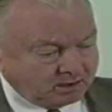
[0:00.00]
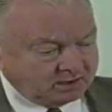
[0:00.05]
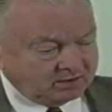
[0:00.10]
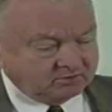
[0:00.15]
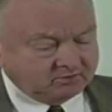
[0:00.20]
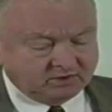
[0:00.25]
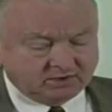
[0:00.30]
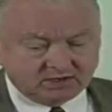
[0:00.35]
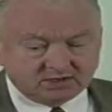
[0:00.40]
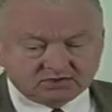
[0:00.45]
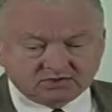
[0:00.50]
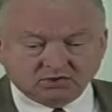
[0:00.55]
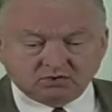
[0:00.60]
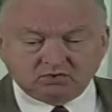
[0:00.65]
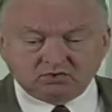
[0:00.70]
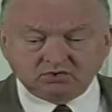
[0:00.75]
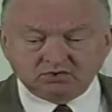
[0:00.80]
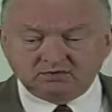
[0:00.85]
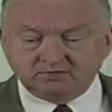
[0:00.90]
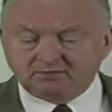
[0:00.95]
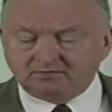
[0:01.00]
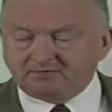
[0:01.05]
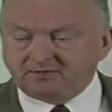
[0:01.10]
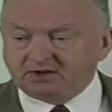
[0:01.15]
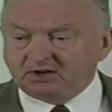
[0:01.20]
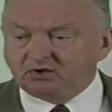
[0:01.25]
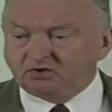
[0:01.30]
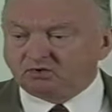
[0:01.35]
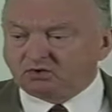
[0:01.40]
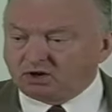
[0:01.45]
Vanessa couldn't
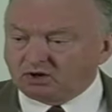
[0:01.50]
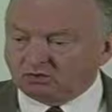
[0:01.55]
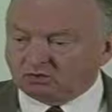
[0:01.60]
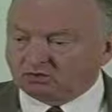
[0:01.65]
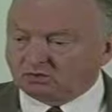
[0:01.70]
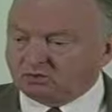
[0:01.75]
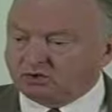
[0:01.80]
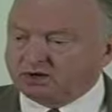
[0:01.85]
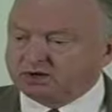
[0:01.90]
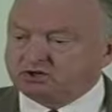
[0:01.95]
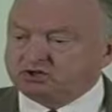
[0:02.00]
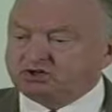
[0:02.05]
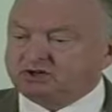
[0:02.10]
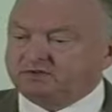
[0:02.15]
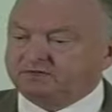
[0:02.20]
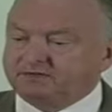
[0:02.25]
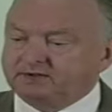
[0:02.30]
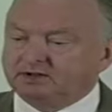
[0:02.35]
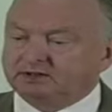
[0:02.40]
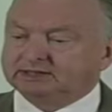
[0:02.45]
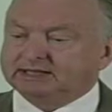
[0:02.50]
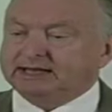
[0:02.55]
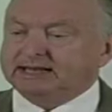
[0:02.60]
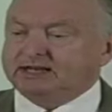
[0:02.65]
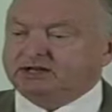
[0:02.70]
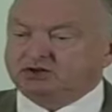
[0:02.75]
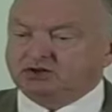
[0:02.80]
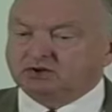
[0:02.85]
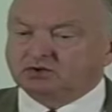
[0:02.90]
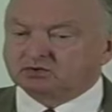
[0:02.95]
figure out why she felt
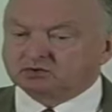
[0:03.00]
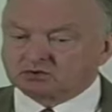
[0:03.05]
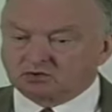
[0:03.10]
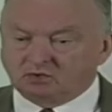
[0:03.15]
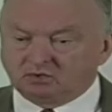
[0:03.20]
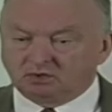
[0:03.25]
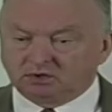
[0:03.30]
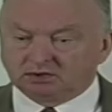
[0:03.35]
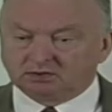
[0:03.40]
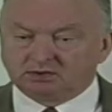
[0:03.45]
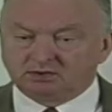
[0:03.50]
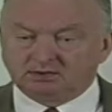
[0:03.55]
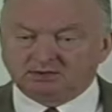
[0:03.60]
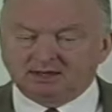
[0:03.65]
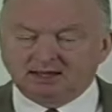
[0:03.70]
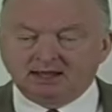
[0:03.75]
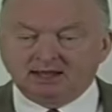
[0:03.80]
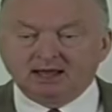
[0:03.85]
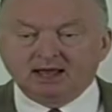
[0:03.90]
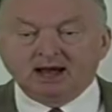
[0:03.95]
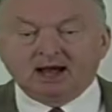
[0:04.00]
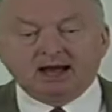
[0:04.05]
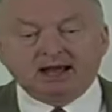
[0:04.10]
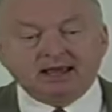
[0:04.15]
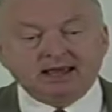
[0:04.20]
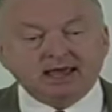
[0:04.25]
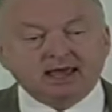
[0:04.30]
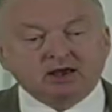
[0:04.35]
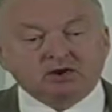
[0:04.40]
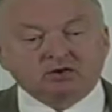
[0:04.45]
8 years old. I
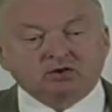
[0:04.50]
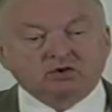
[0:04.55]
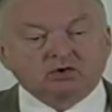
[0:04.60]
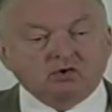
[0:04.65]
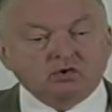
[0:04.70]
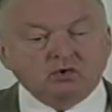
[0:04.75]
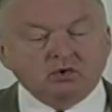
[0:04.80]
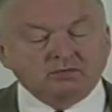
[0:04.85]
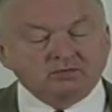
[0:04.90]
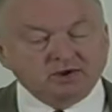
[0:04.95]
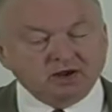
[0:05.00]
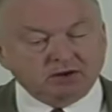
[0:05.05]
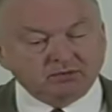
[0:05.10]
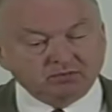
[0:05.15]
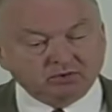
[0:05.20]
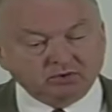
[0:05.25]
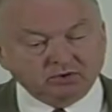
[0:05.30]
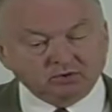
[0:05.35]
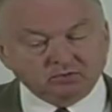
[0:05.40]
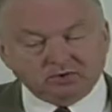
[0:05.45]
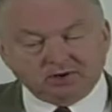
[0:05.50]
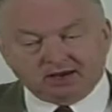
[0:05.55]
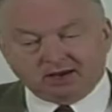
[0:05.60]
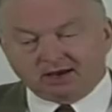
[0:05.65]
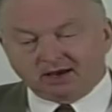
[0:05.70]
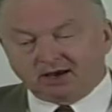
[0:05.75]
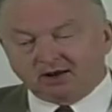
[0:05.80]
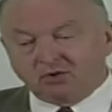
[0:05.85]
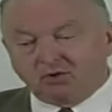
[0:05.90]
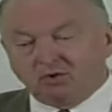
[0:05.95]
had her home number, and when I
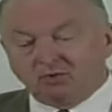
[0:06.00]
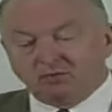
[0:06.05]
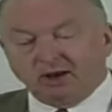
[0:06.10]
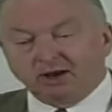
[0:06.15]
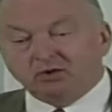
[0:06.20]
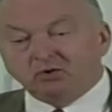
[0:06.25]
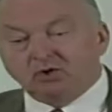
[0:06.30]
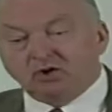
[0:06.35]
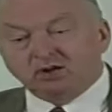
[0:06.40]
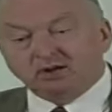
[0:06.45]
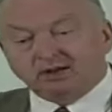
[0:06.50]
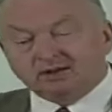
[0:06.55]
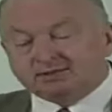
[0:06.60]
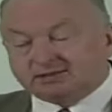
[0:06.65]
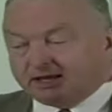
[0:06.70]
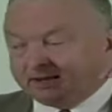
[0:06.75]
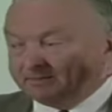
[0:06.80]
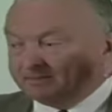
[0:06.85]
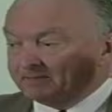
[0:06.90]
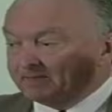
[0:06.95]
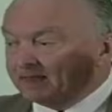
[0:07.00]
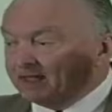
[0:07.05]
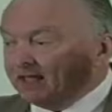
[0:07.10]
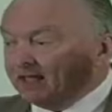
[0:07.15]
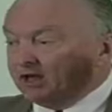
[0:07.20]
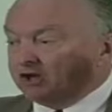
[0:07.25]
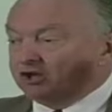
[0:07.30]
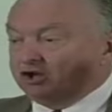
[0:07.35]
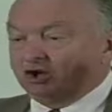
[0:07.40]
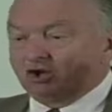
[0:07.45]
got home, I called. I said,
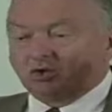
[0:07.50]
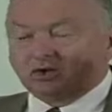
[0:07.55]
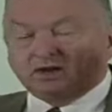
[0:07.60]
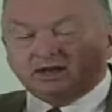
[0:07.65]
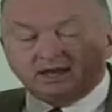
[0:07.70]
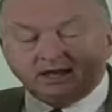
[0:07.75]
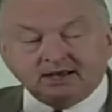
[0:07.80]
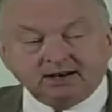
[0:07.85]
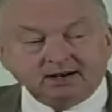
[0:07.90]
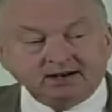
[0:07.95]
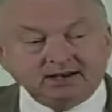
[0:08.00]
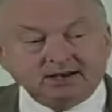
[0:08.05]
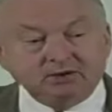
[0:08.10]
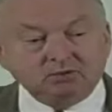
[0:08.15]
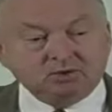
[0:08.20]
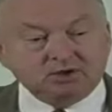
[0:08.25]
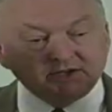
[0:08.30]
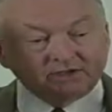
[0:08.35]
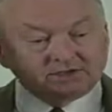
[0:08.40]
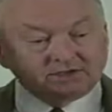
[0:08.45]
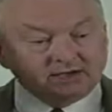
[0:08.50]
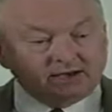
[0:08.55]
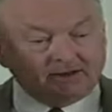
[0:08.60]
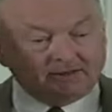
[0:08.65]
you know, Kennedy was